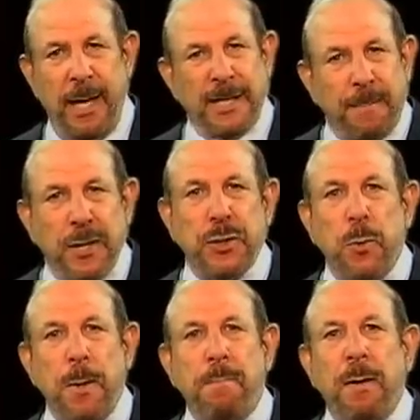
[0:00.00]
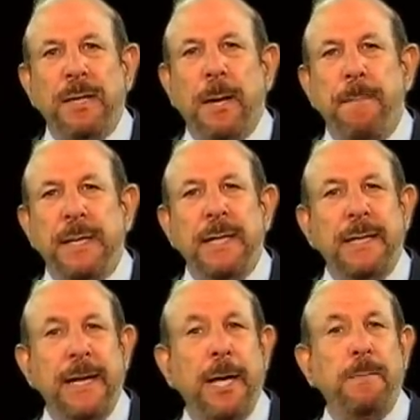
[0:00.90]
especially when public opinion
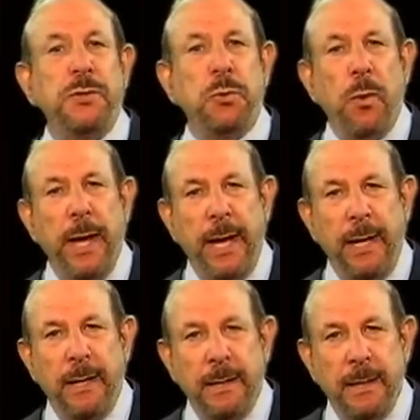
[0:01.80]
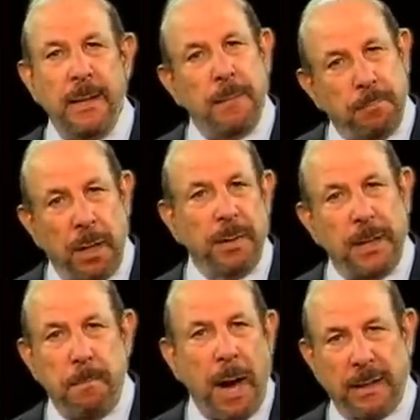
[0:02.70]
can help sway
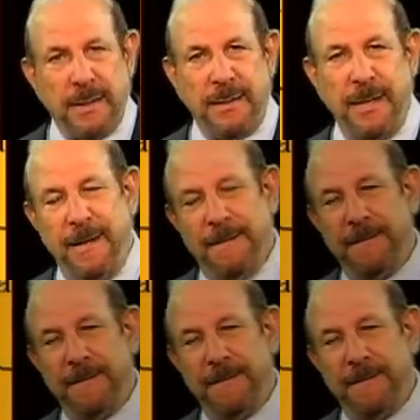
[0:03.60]
public policy.